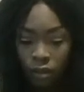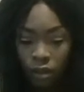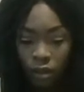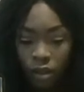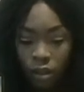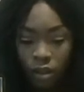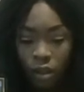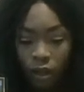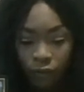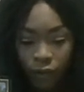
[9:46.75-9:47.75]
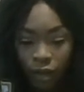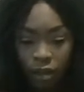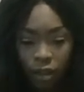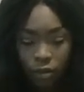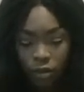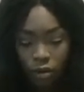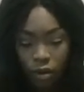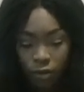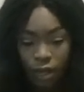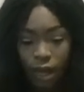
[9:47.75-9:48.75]
So let's just clarify and see what's going
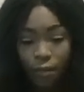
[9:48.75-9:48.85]
on with that.